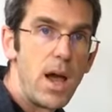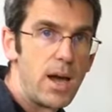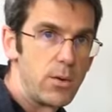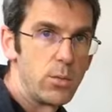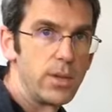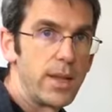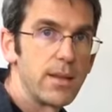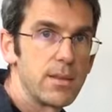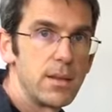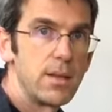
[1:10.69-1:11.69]
and it will
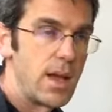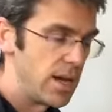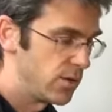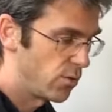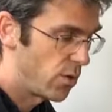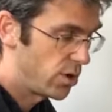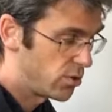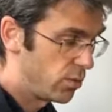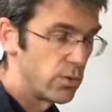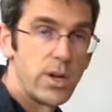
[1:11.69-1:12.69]
lengthen and your arch
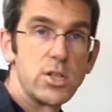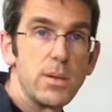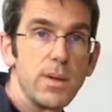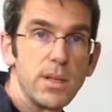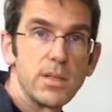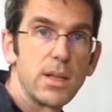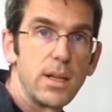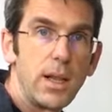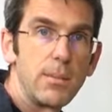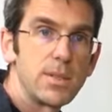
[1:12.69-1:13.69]
will gradually begin to
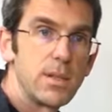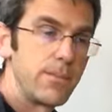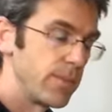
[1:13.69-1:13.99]
collapse.